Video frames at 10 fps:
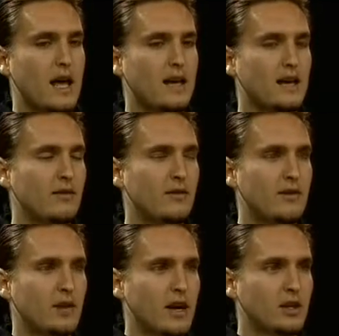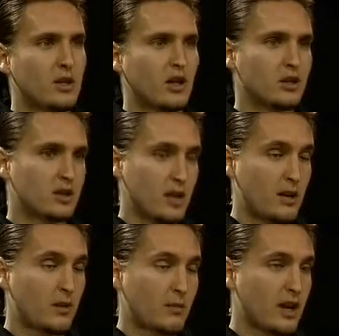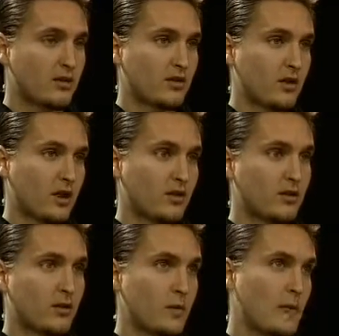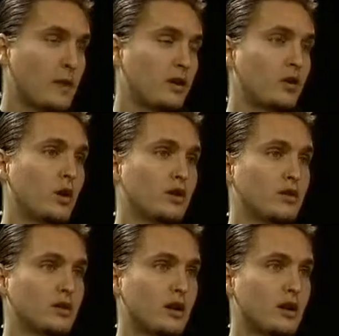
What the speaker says: And even if they're not challenged, say with pesticides, the U.S.